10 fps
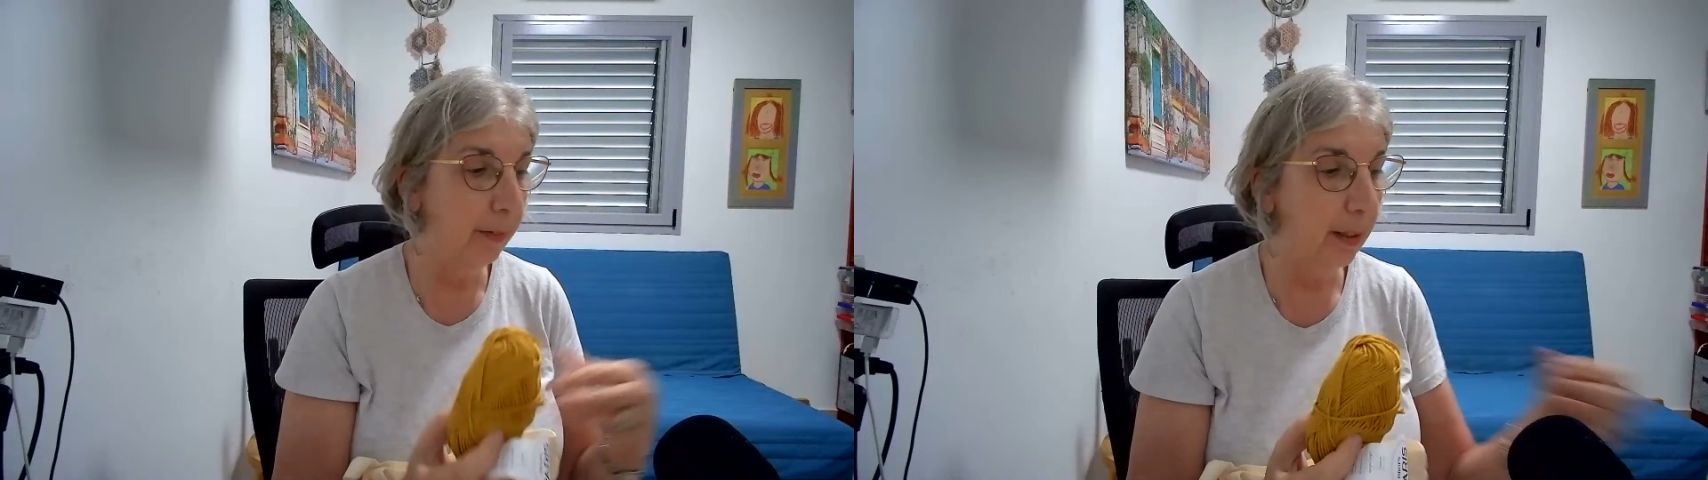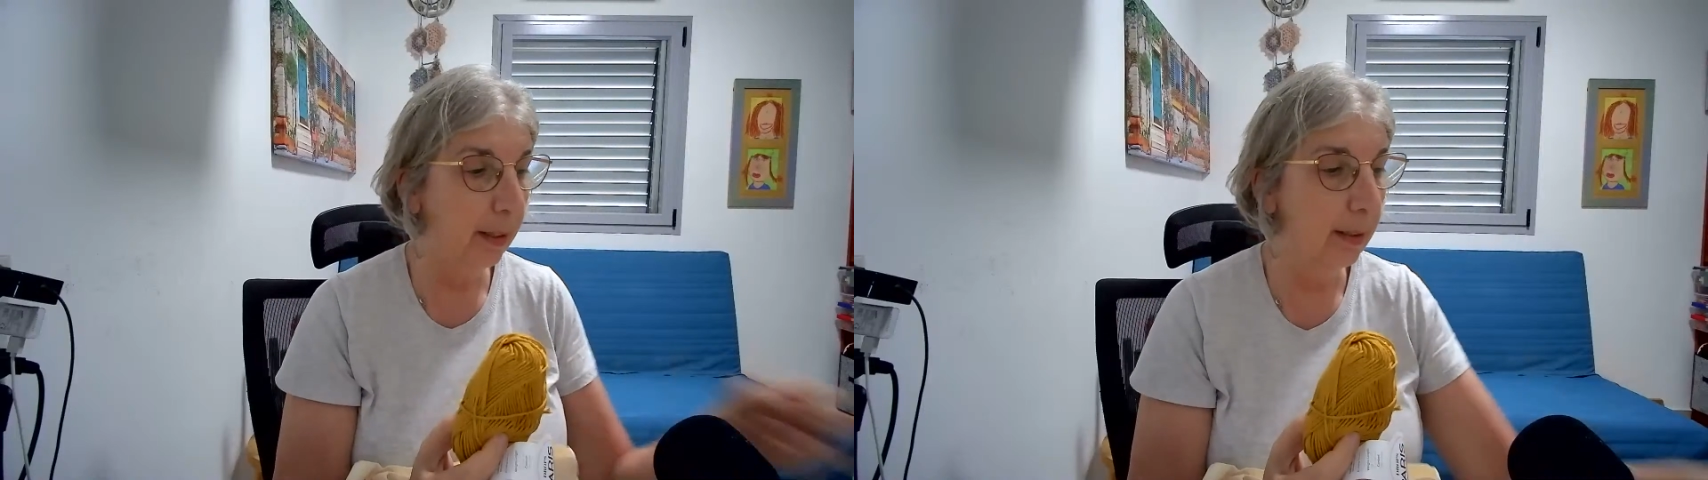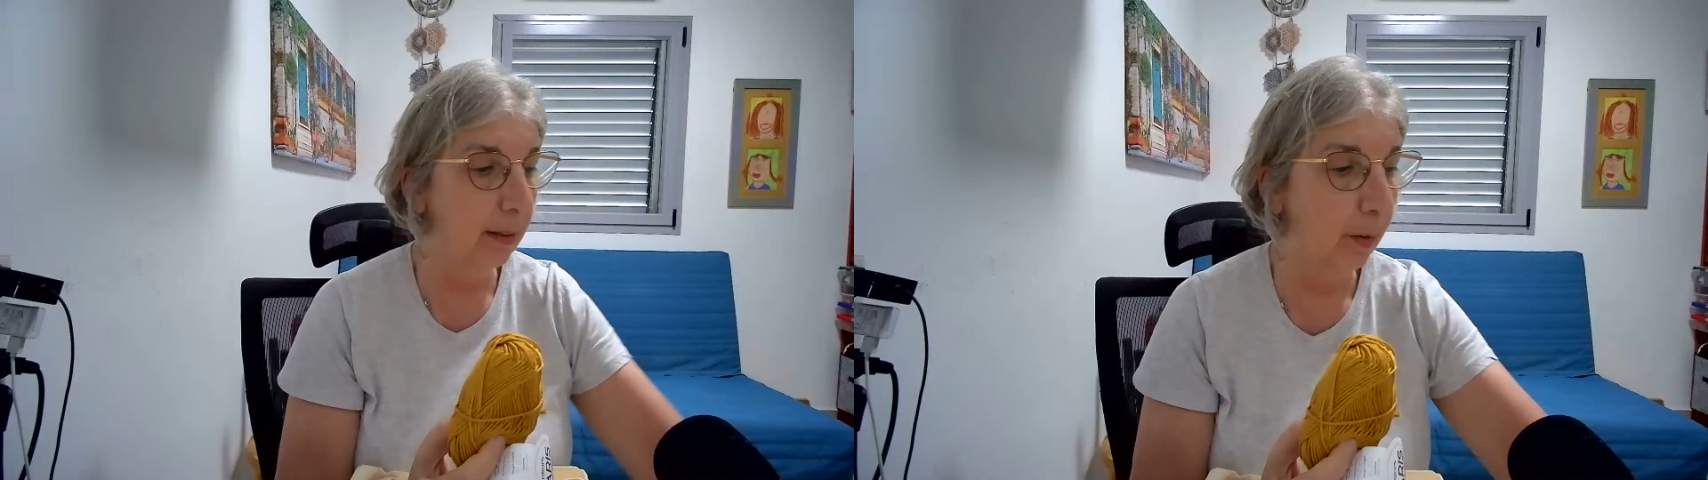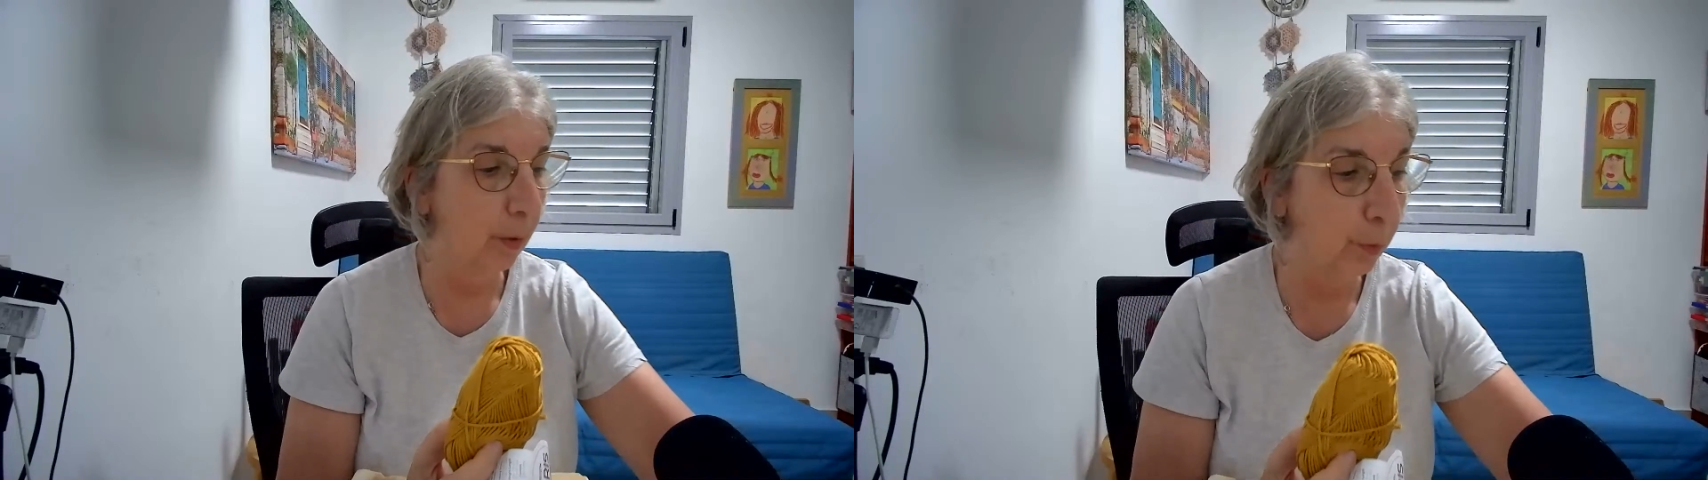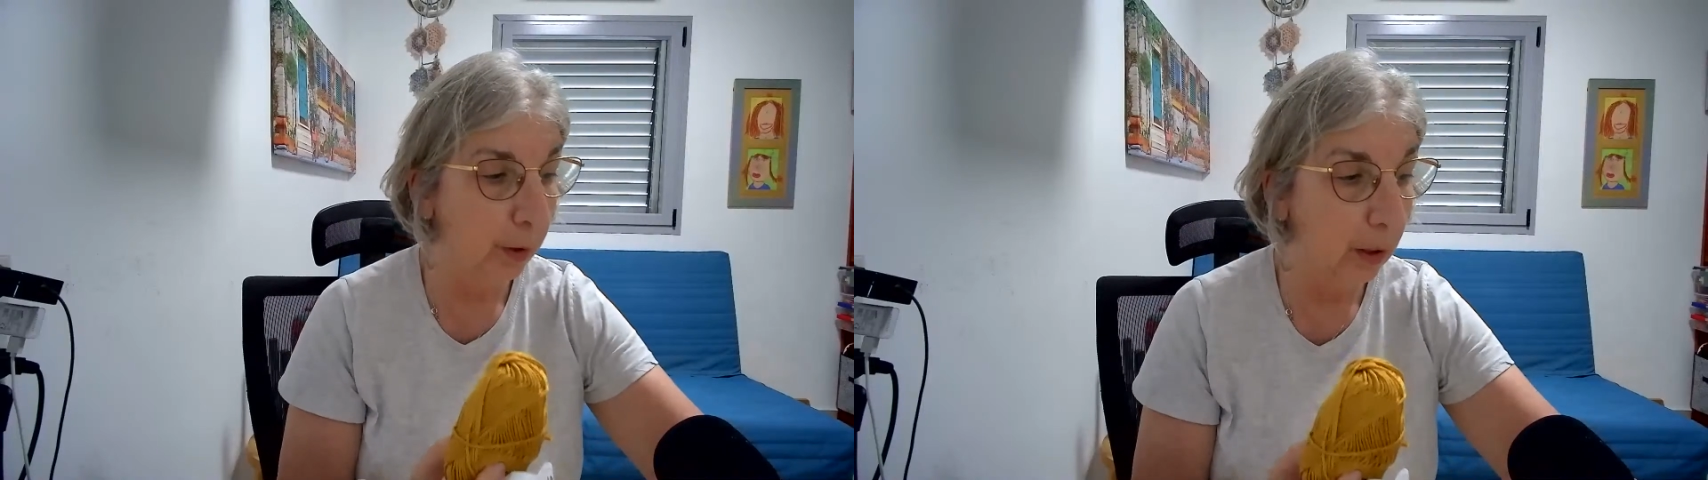these in
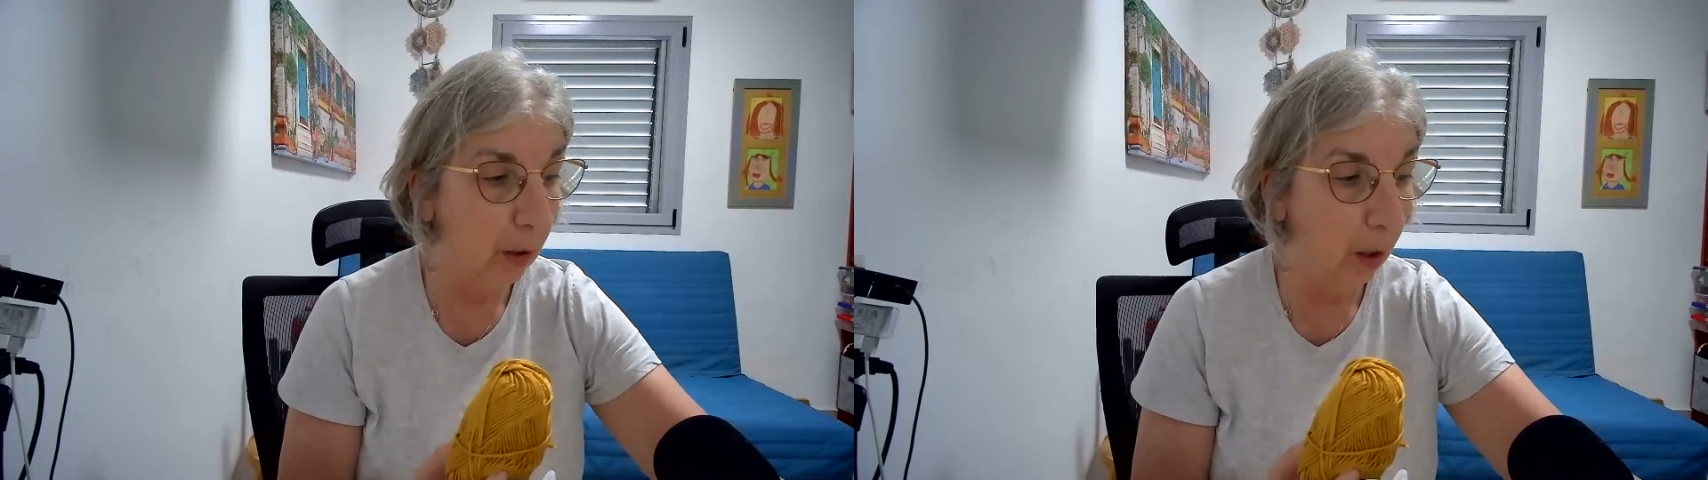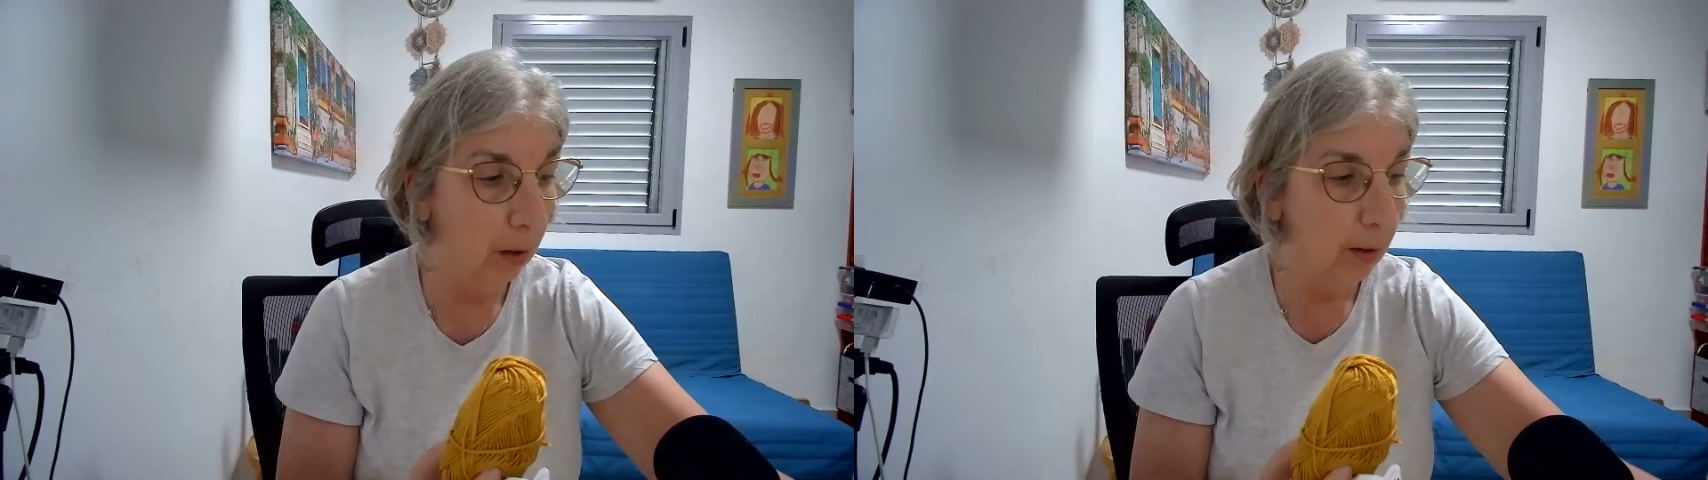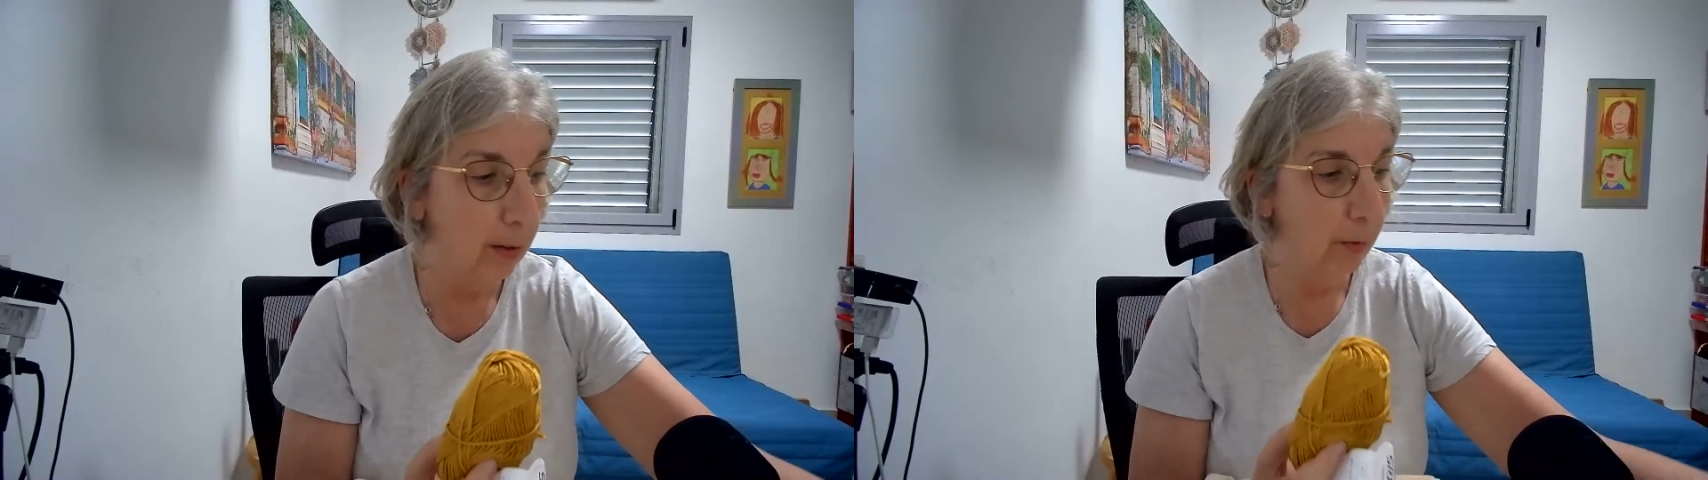3 colors,